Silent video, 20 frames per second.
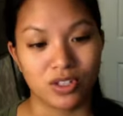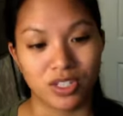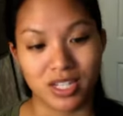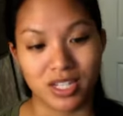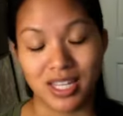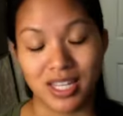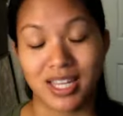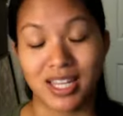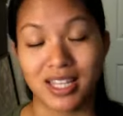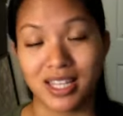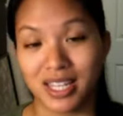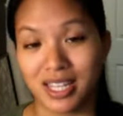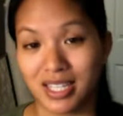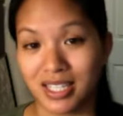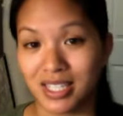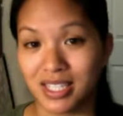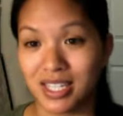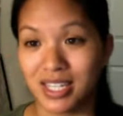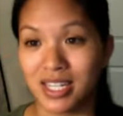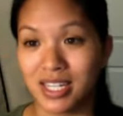And again, like I
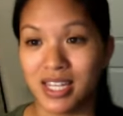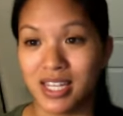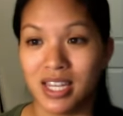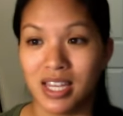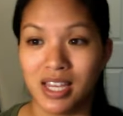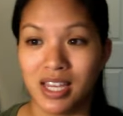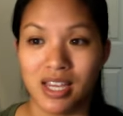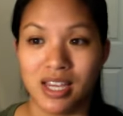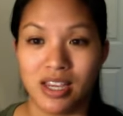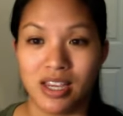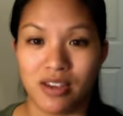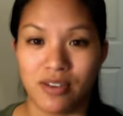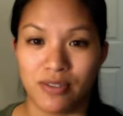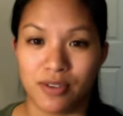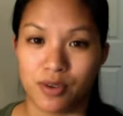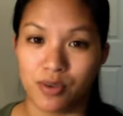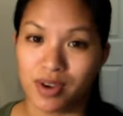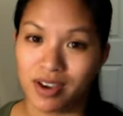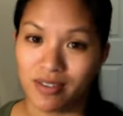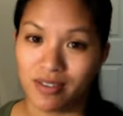said, if
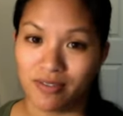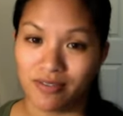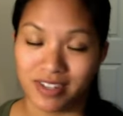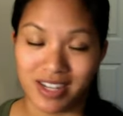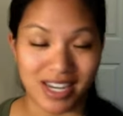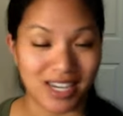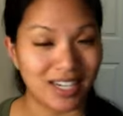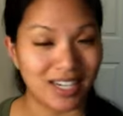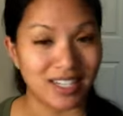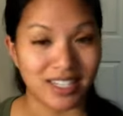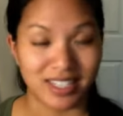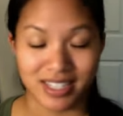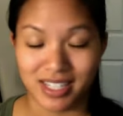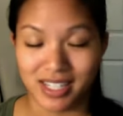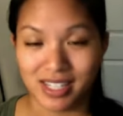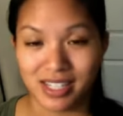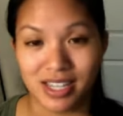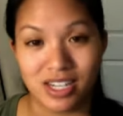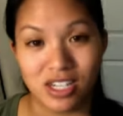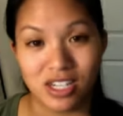you have 99
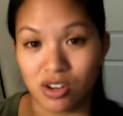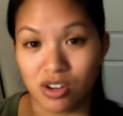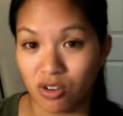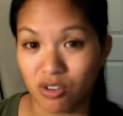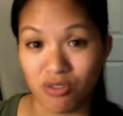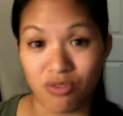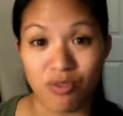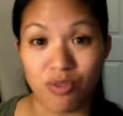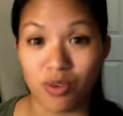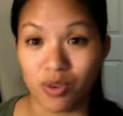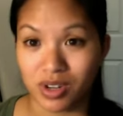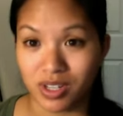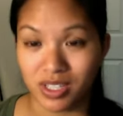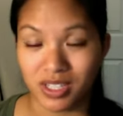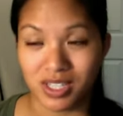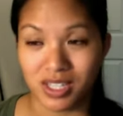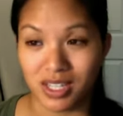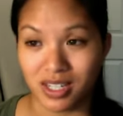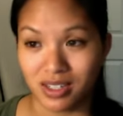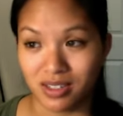cents eyeshadow or
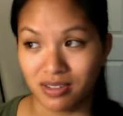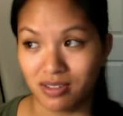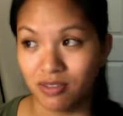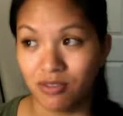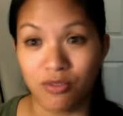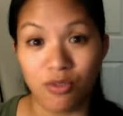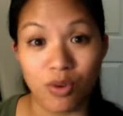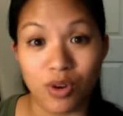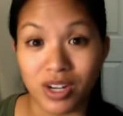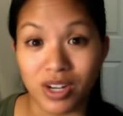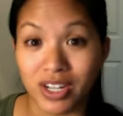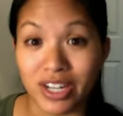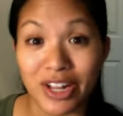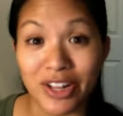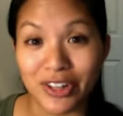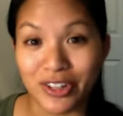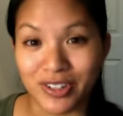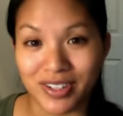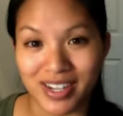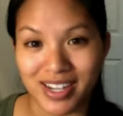
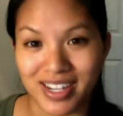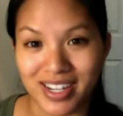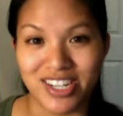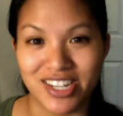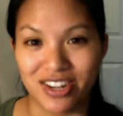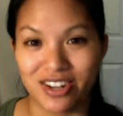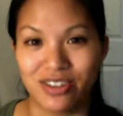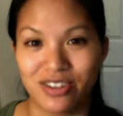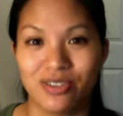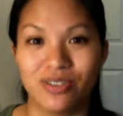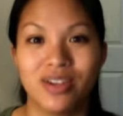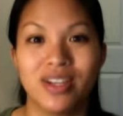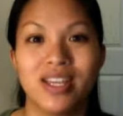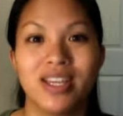$40 eyeshadow,